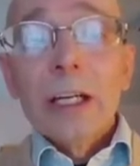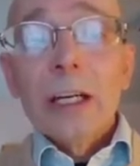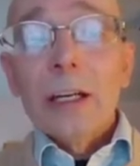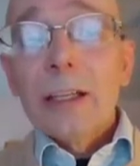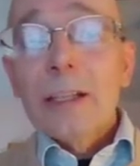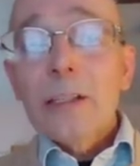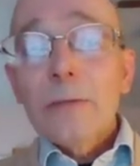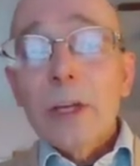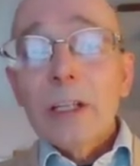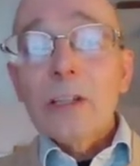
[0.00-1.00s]
Uh, this
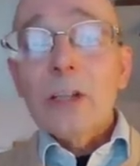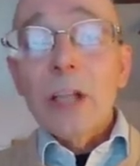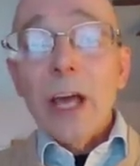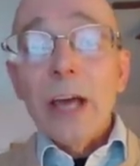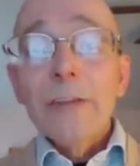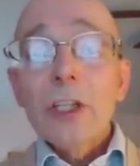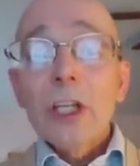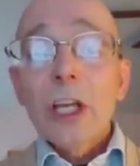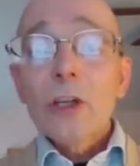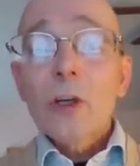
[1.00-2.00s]
event is a live
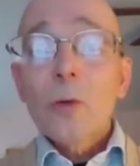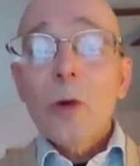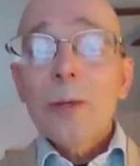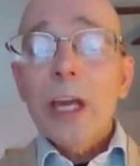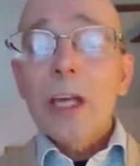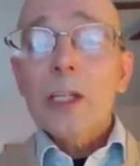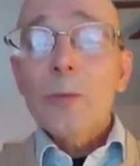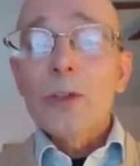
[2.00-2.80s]
educational webcast